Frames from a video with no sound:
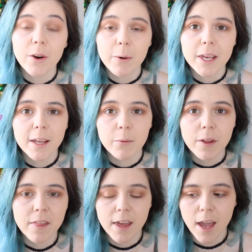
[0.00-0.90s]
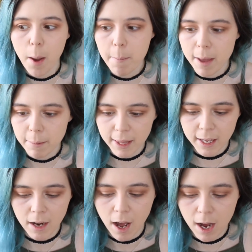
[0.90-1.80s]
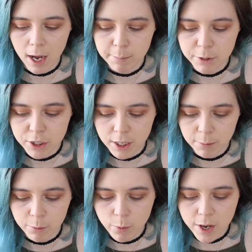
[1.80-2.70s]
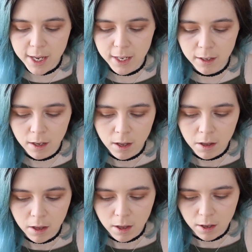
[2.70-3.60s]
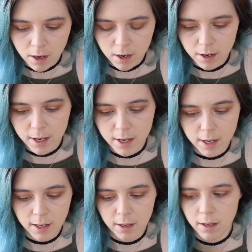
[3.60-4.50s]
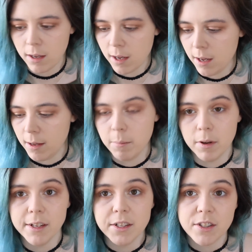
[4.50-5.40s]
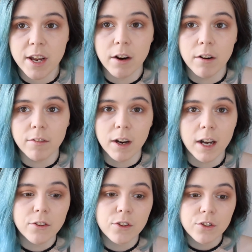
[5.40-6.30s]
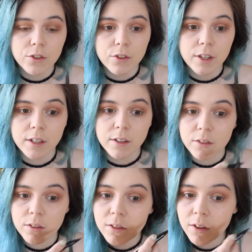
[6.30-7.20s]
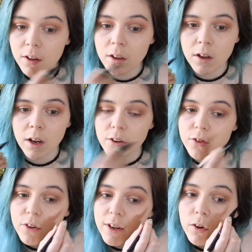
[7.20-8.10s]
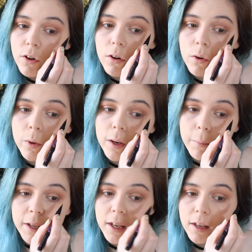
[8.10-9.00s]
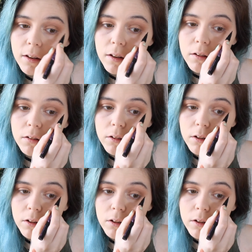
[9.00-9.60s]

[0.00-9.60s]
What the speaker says: going in with the Maybelline Hyper Sharp Wing, I am terrified to do this. I just don't even know where to begin.